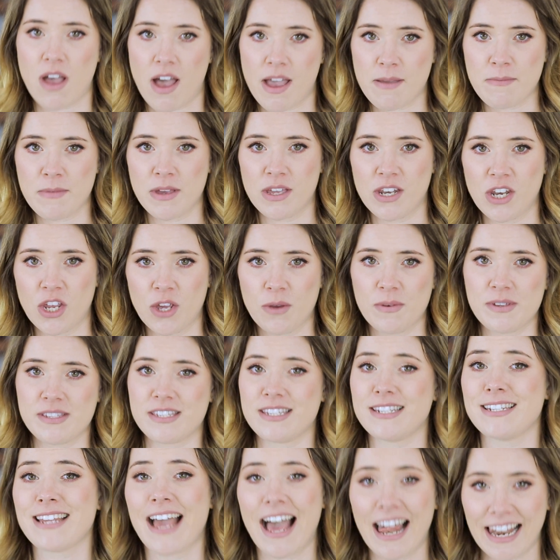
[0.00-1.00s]
Simon, who
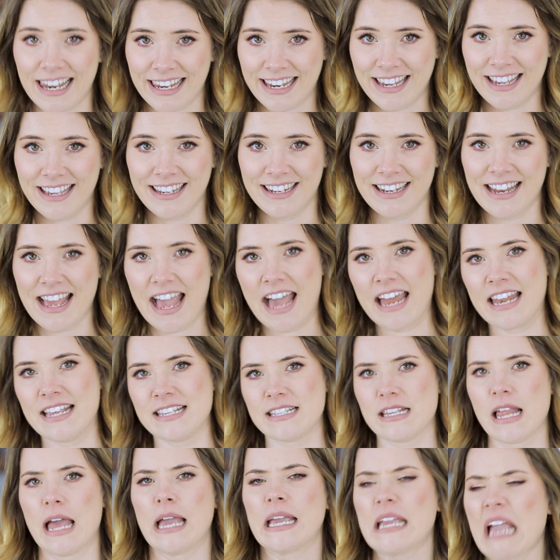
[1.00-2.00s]
is Italian,
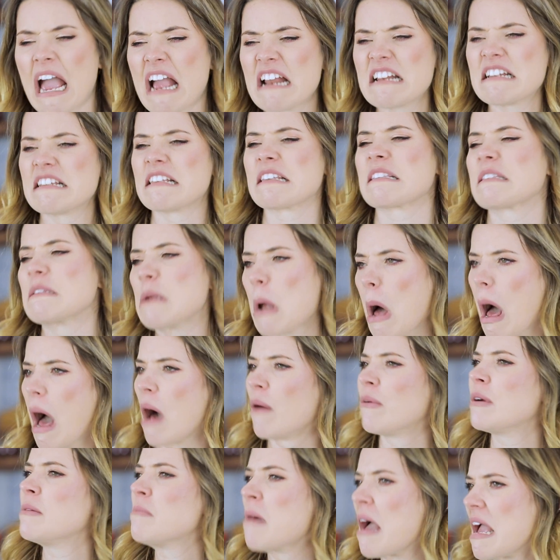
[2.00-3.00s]
and it's like, Katie, that's not
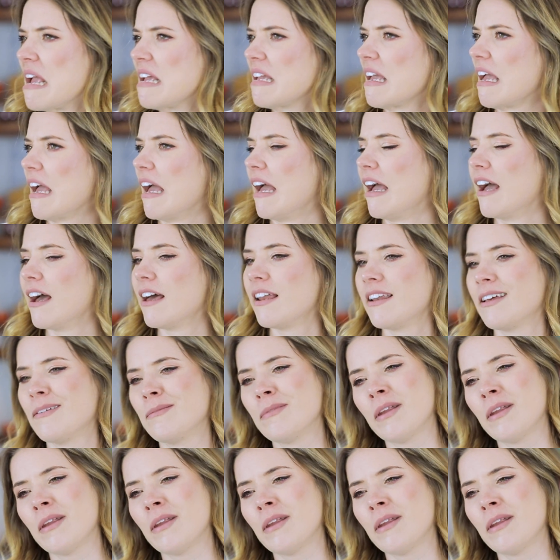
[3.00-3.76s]
how we make it.